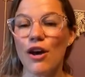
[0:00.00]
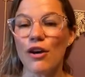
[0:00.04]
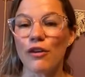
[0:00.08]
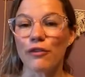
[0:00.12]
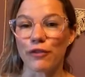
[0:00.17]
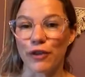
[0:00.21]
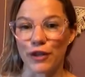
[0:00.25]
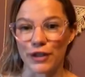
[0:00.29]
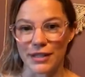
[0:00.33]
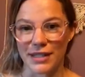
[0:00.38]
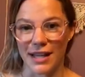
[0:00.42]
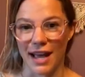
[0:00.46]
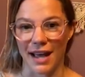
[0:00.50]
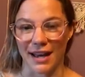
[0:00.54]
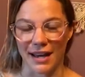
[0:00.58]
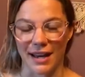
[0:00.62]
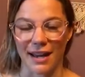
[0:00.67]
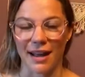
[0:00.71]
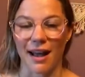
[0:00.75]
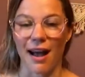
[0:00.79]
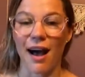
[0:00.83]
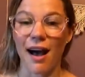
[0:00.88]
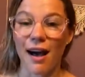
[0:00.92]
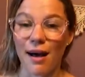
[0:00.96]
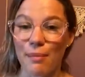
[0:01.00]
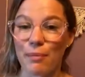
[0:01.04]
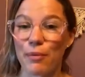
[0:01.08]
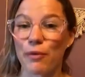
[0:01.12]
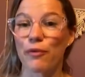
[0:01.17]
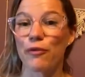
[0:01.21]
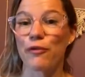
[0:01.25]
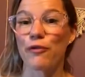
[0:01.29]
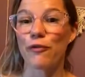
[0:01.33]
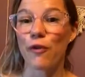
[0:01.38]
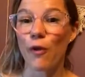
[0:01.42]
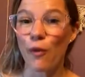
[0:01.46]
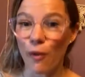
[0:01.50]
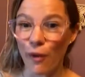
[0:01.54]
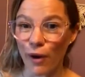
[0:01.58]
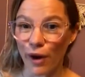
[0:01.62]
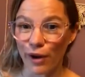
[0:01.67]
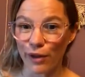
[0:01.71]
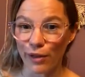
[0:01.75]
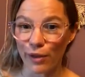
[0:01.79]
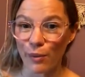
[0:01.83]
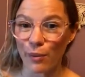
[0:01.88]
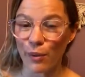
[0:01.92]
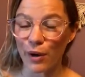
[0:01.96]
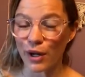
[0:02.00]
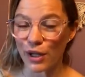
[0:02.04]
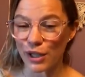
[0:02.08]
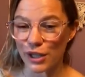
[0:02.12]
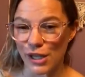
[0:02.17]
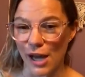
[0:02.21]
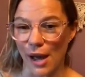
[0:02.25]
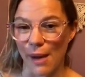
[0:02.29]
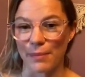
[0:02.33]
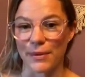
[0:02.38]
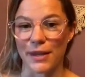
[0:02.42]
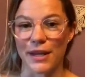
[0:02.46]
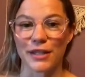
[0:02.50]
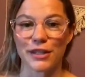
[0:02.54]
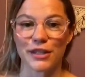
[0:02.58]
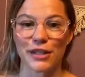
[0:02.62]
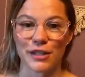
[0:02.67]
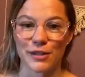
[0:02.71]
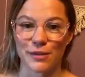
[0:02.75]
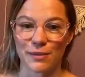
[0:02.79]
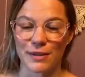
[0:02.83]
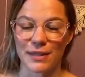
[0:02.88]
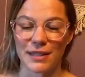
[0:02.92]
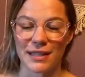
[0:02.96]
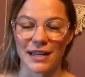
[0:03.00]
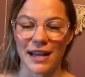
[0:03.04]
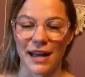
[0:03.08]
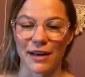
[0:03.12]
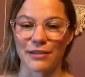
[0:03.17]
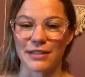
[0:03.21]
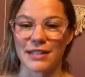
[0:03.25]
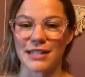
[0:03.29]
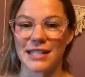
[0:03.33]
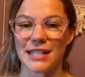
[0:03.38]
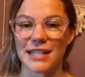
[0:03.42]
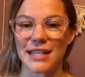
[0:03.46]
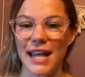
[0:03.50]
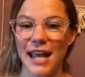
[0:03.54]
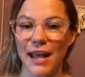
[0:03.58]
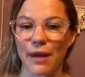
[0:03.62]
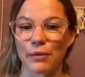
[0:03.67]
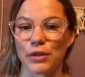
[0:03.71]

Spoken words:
for signing up for the workshop that just was announced today,